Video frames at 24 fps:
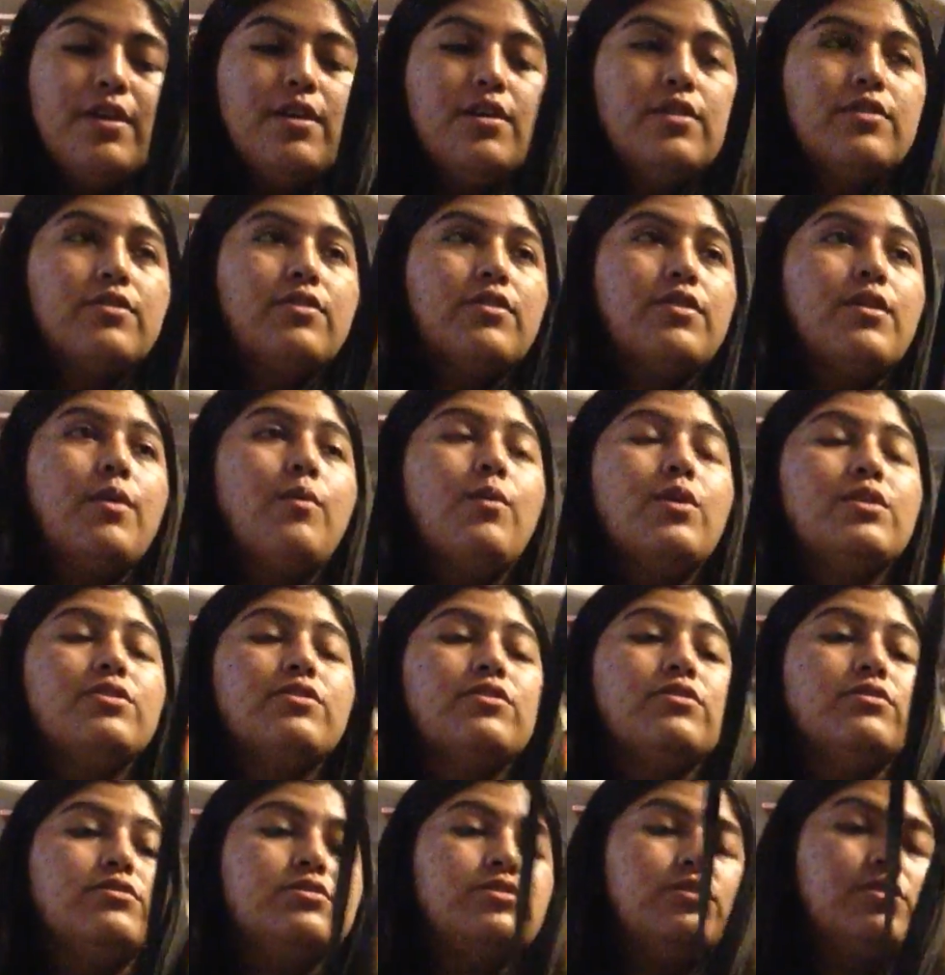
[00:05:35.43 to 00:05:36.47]
so that once
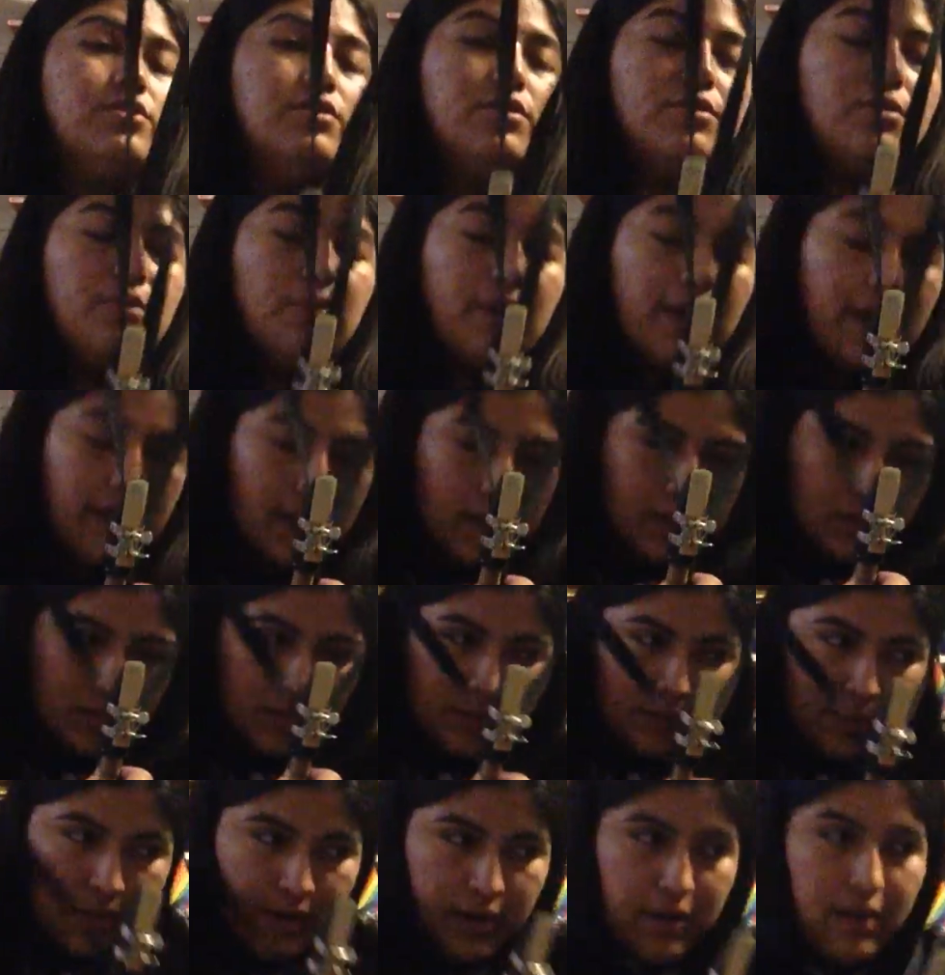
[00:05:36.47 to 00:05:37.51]
you do handle the
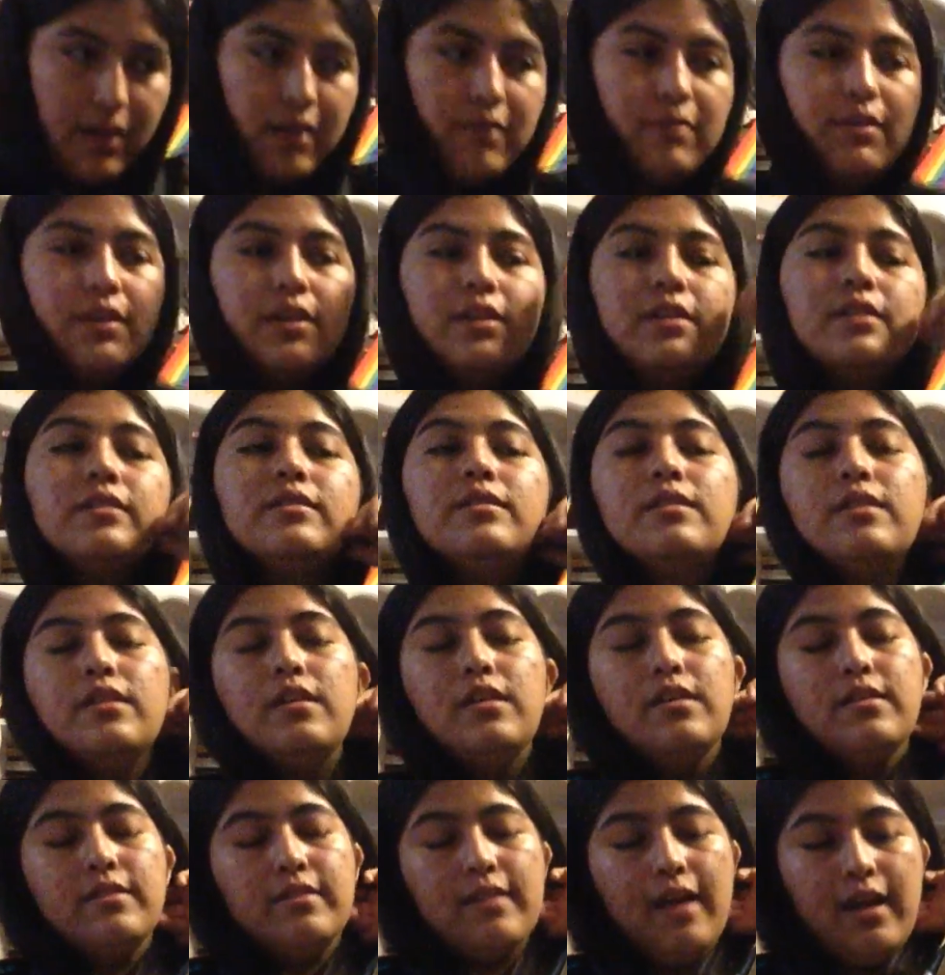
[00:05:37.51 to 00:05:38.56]
body of the
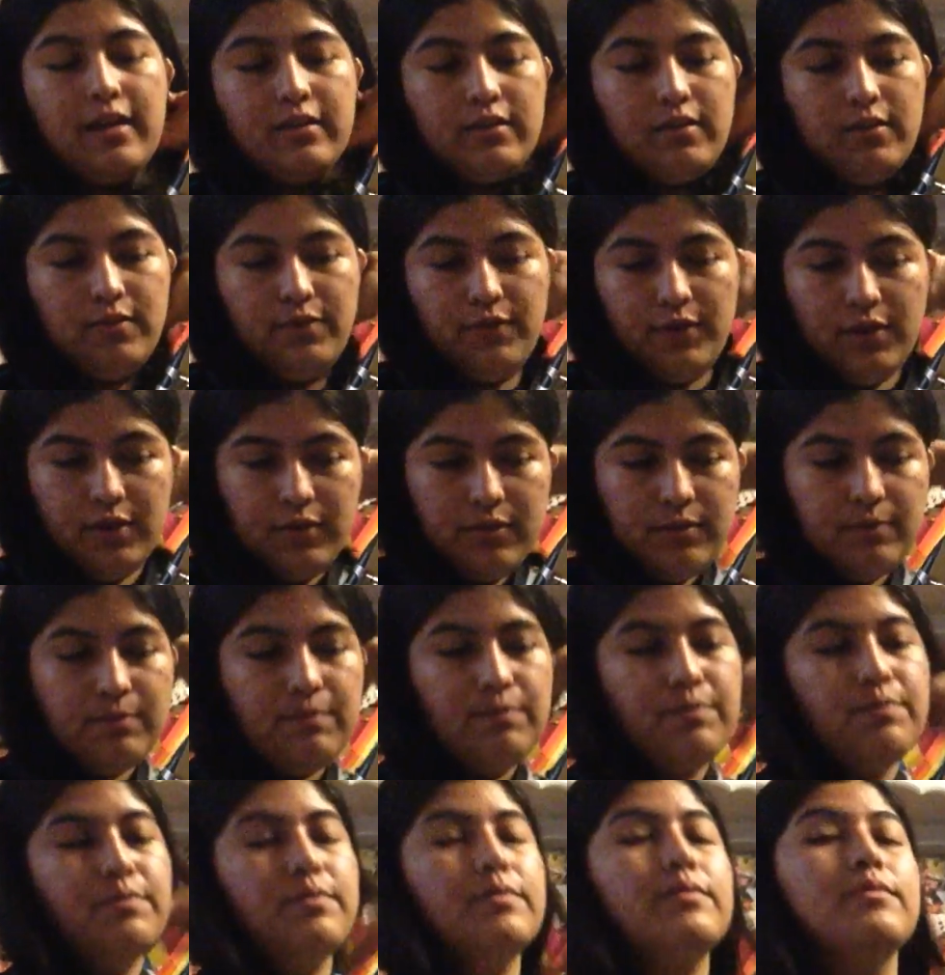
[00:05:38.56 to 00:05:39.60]
saxophone,
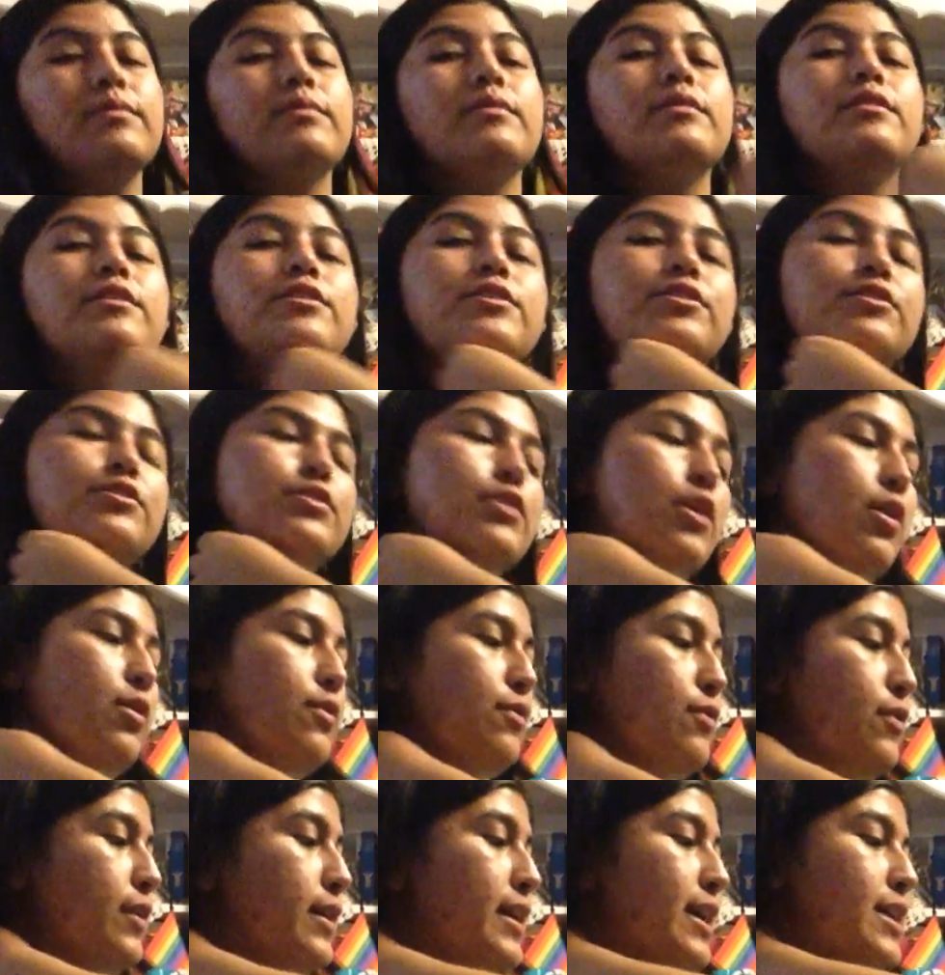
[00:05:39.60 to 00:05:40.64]
you don't
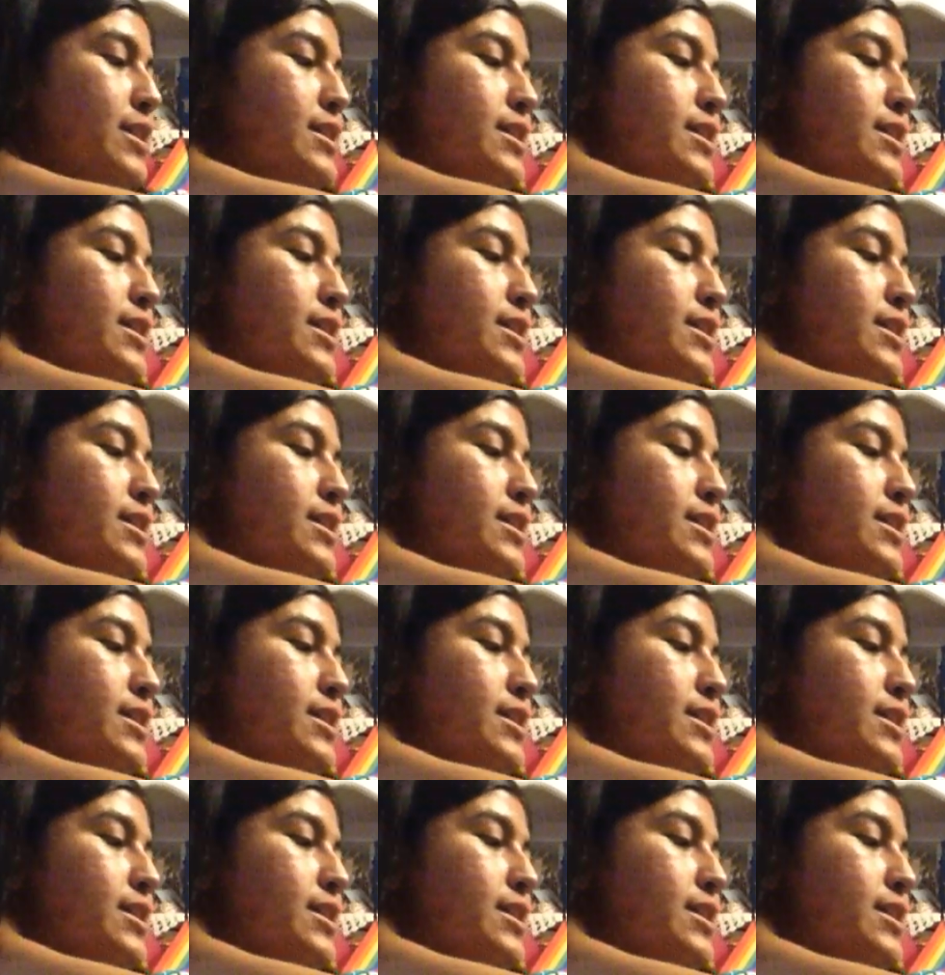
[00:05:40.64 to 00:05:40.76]
forget